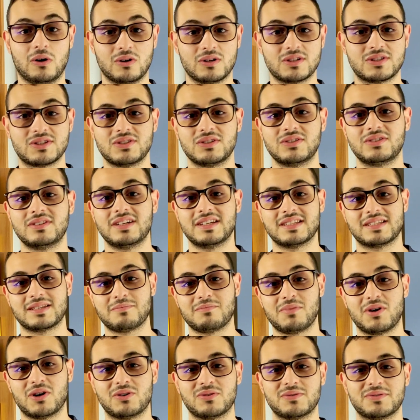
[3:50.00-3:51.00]
Also, as a
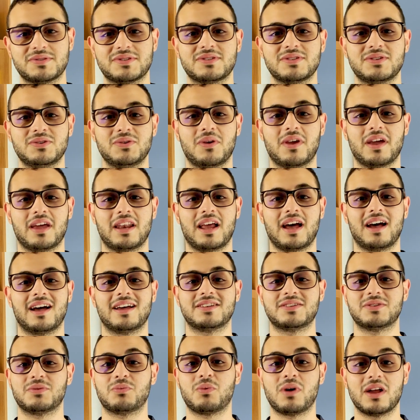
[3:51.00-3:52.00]
bonus, you can
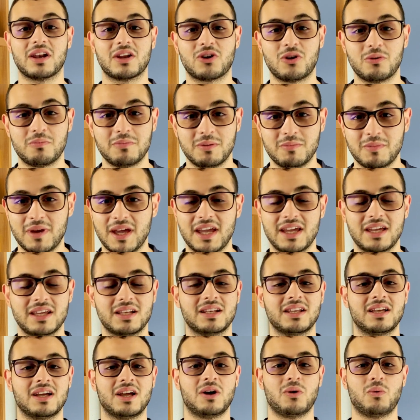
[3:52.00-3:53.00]
add a welcome
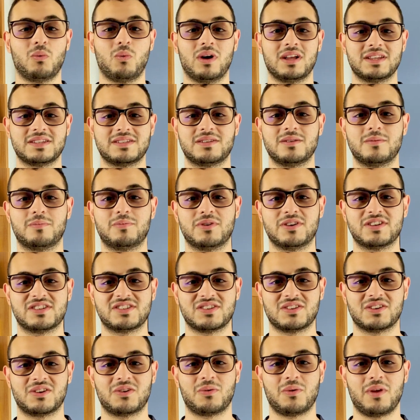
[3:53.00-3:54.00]
email once the
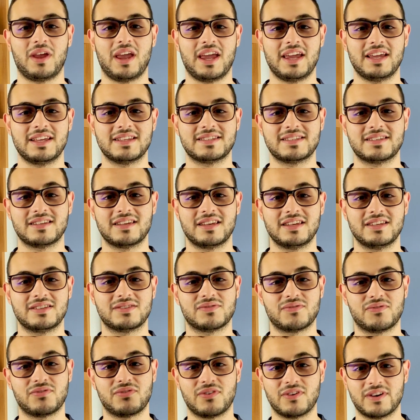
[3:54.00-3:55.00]
person creates
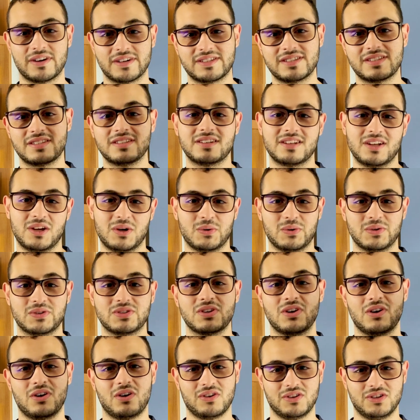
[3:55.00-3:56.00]
his first
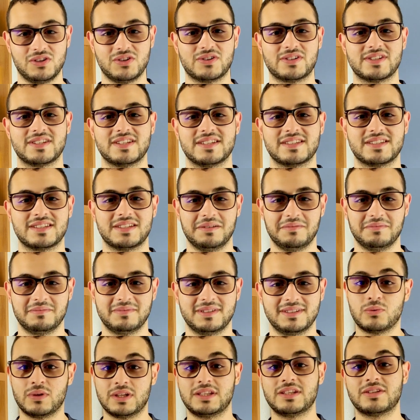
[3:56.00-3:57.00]
note on your system.
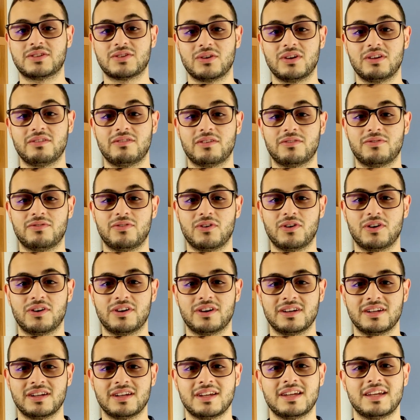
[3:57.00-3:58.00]
Ready to level
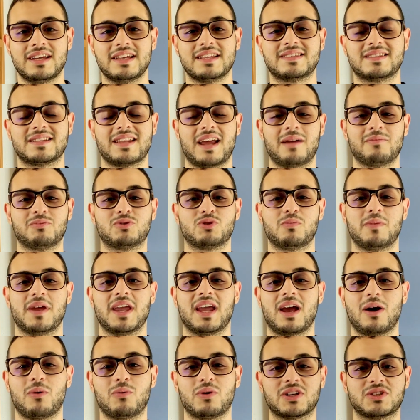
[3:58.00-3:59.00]
4? It's time to
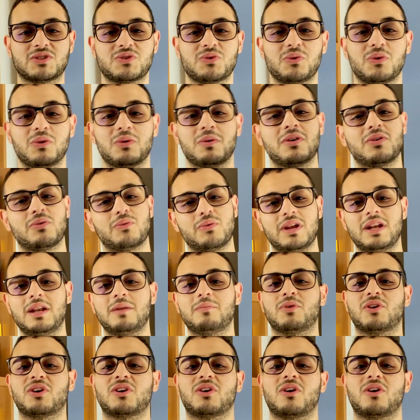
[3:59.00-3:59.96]
make our tool really more